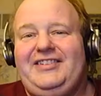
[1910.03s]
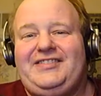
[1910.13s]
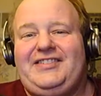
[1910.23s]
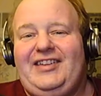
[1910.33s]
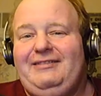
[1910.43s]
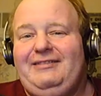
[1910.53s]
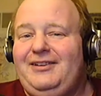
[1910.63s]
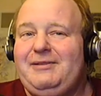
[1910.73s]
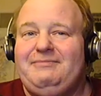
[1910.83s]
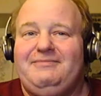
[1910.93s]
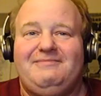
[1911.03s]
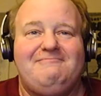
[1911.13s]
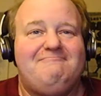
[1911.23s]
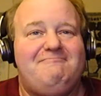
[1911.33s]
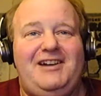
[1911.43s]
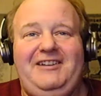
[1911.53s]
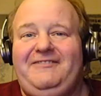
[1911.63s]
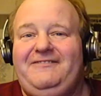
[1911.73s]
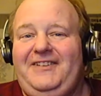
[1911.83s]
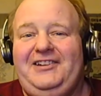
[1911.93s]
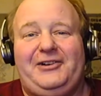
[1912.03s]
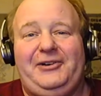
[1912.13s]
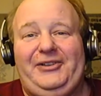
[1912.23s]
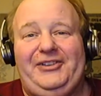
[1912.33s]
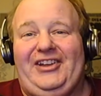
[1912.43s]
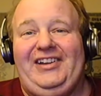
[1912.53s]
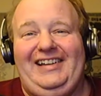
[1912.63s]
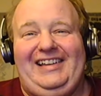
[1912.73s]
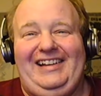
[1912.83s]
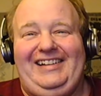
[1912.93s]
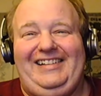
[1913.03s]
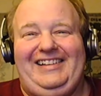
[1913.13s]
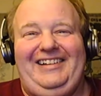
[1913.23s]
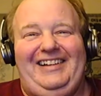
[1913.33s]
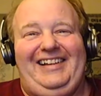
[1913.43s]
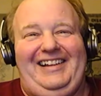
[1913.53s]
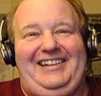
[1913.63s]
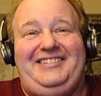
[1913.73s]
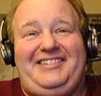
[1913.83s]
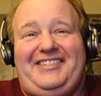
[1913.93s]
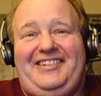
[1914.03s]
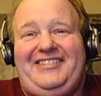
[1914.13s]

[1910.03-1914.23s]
have to say, "Darn it, my feet are cold." You just don't